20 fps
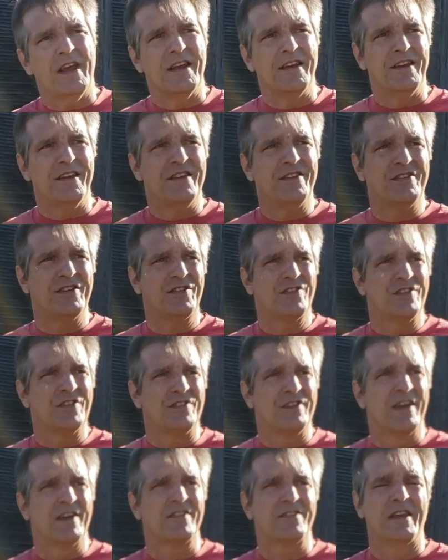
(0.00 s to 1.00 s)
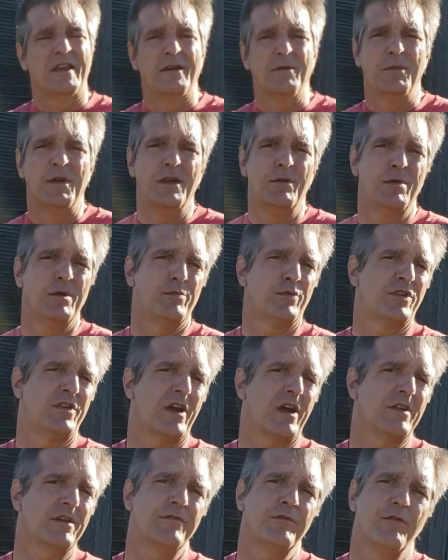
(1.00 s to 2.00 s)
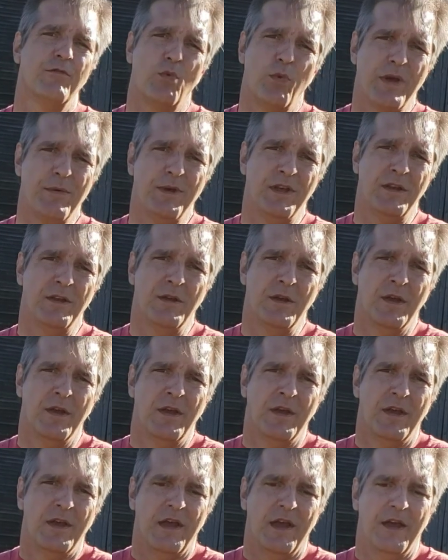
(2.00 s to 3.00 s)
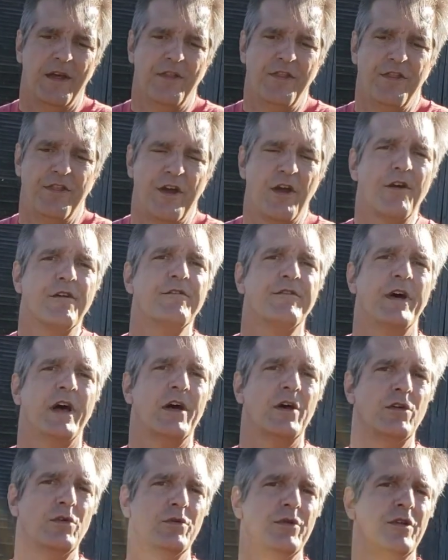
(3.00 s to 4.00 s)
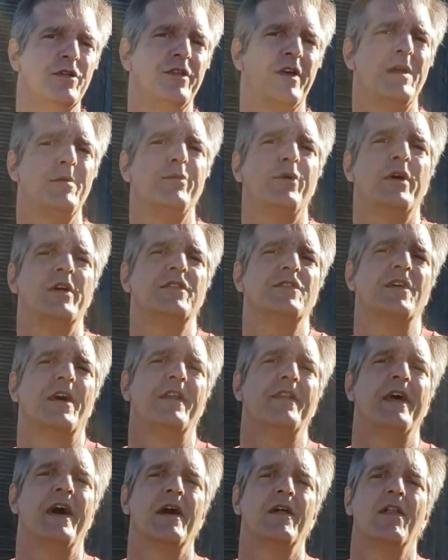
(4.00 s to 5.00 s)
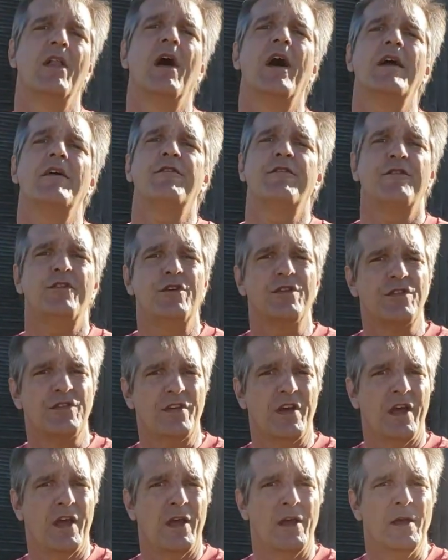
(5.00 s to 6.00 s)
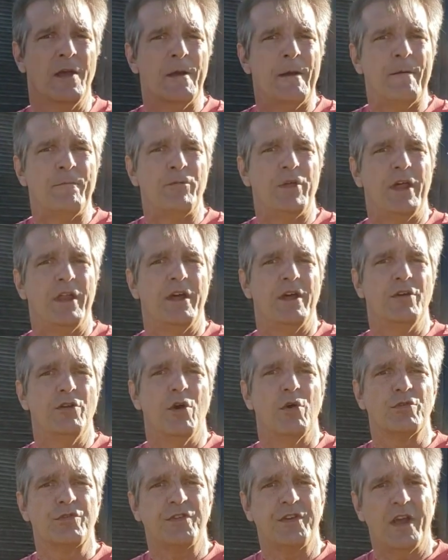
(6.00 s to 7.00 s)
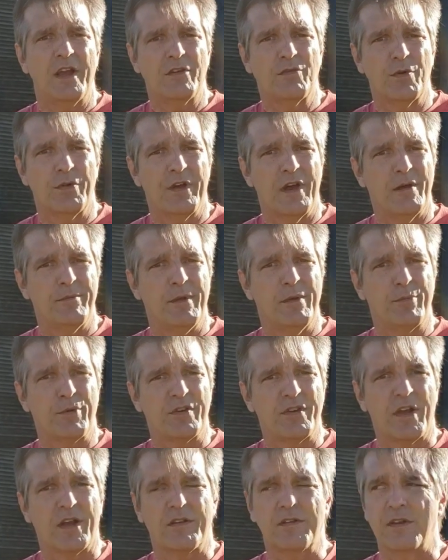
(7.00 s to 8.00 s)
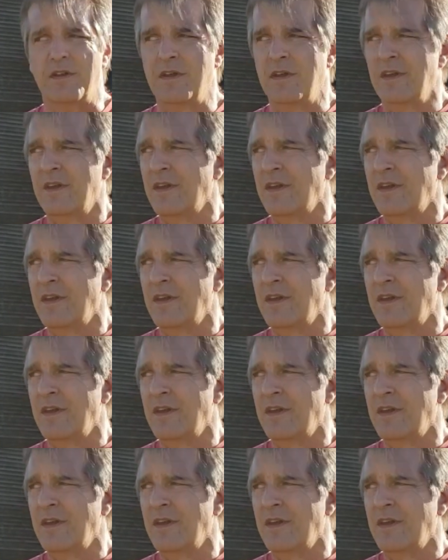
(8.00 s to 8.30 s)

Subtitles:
and it just does not seem to me to be protective of women and their value that they place on that life to say that at no stage will that be protected.